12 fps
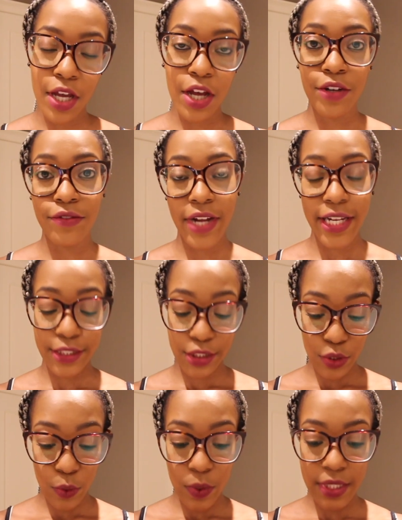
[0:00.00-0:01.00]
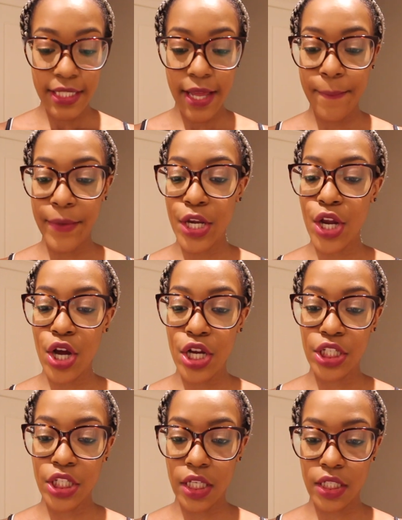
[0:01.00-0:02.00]
All right, so once I'm
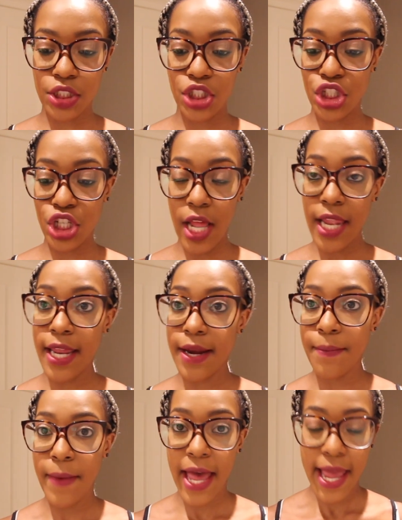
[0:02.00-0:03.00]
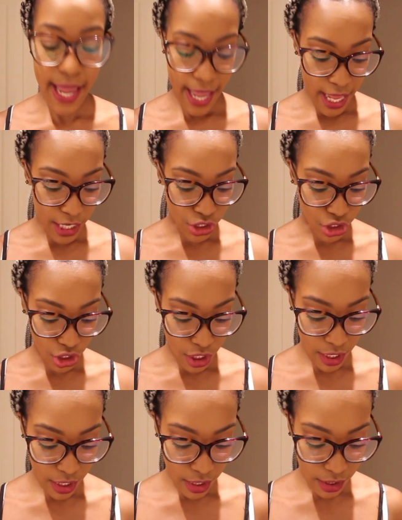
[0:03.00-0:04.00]
done gelling my
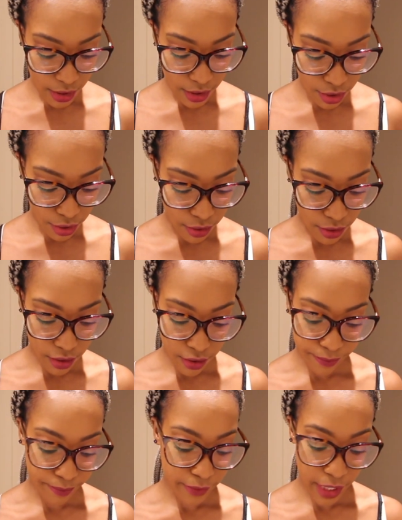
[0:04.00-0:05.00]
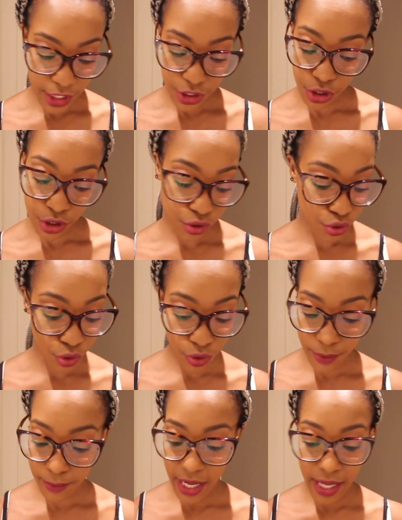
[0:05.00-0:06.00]
edges or edge
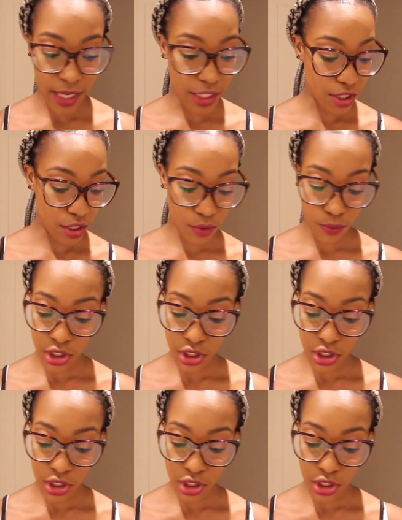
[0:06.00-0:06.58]
controlling my edges,